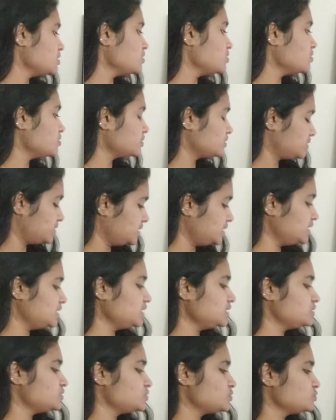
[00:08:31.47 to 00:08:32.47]
Or
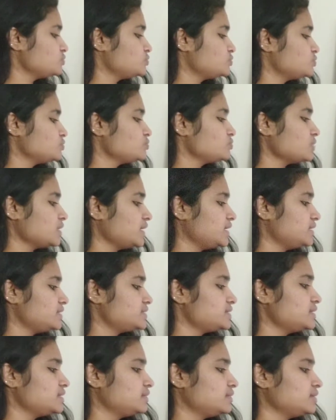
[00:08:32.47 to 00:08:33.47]
D, 2, 2,
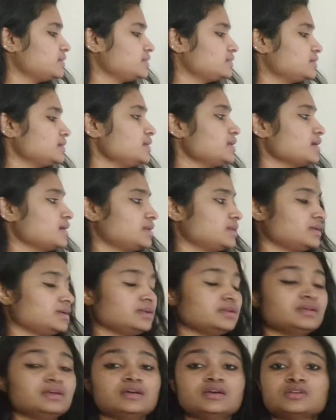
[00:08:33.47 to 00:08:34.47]
8, 8, 3, 3, 9,
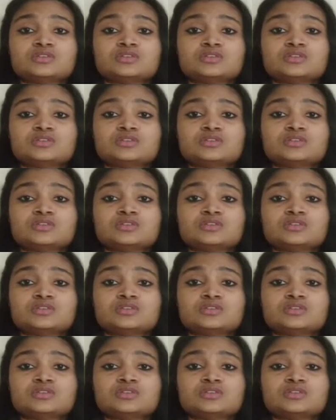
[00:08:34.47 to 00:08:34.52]
9.